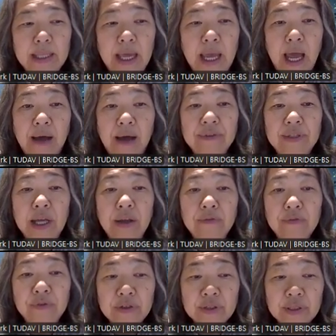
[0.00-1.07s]
They have
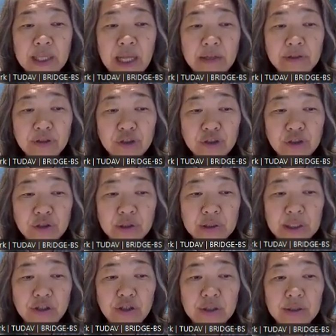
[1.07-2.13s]
diverse cultures
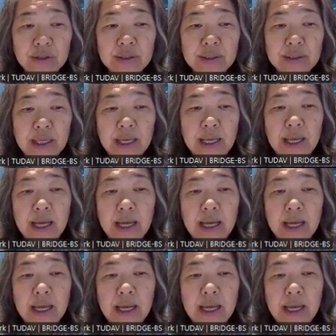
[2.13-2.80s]
such as